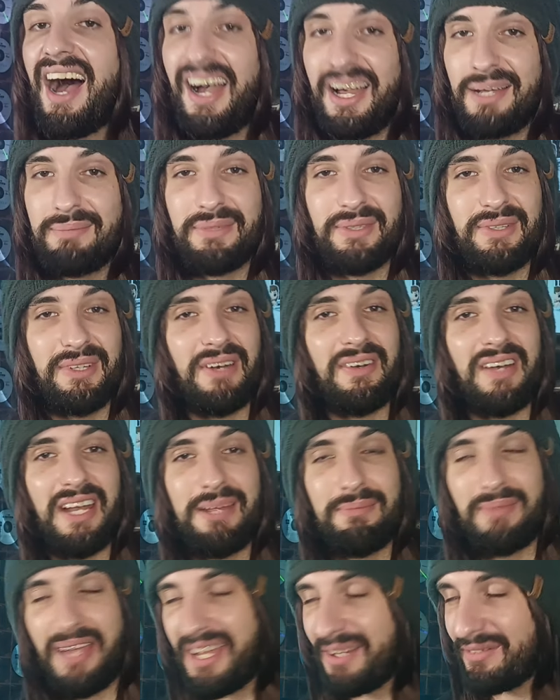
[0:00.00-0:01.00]
I'm doing
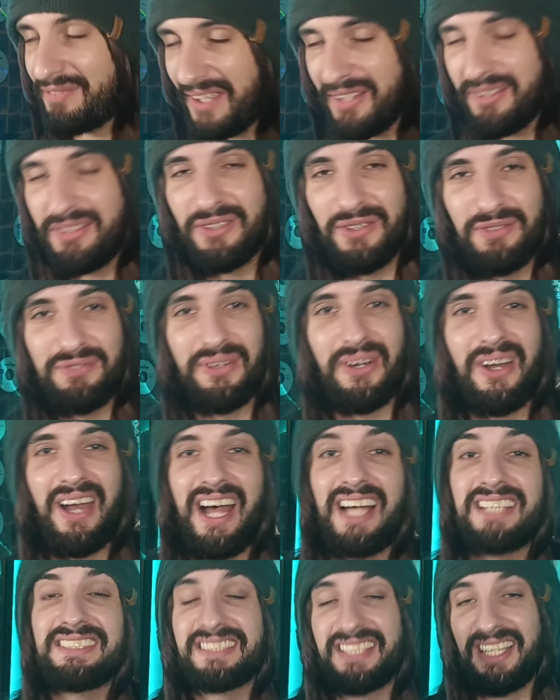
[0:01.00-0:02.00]
alright man, thank you for
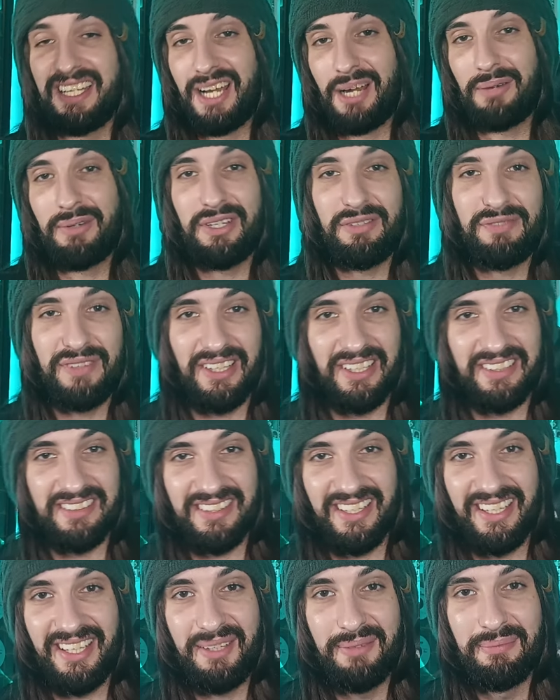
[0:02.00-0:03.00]
asking. How are you feeling
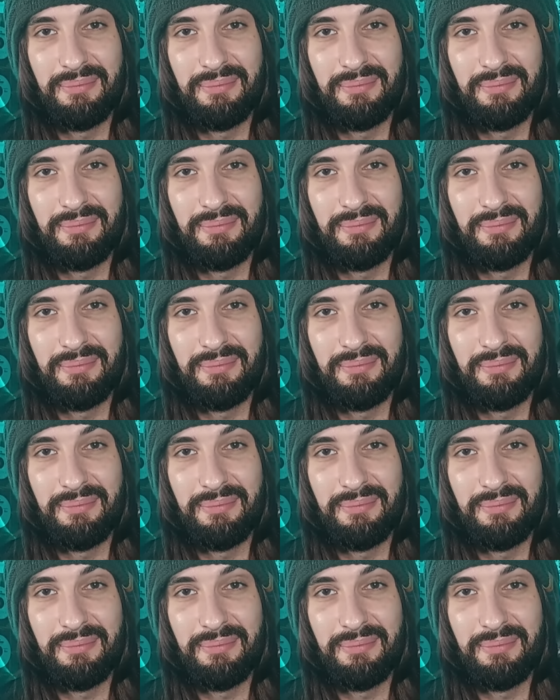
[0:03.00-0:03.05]
today?